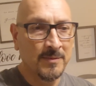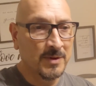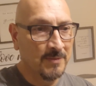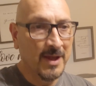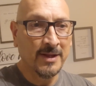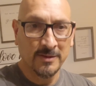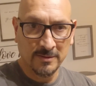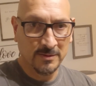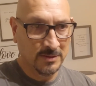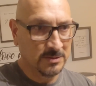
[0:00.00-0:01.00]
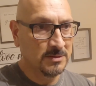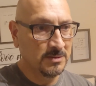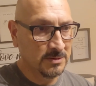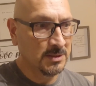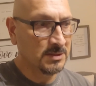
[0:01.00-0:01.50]
but man,
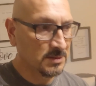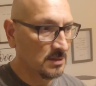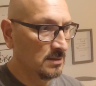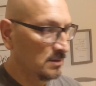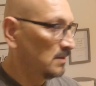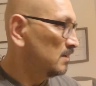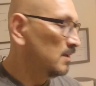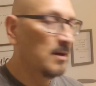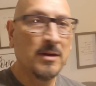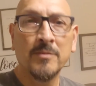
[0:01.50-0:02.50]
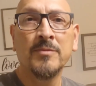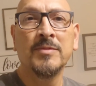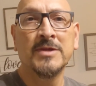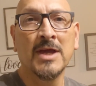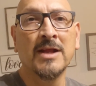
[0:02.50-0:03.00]
this thing's
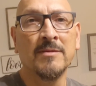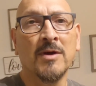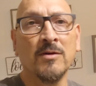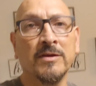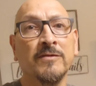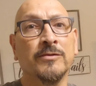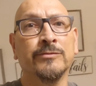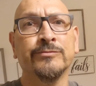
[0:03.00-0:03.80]
taking up my whole living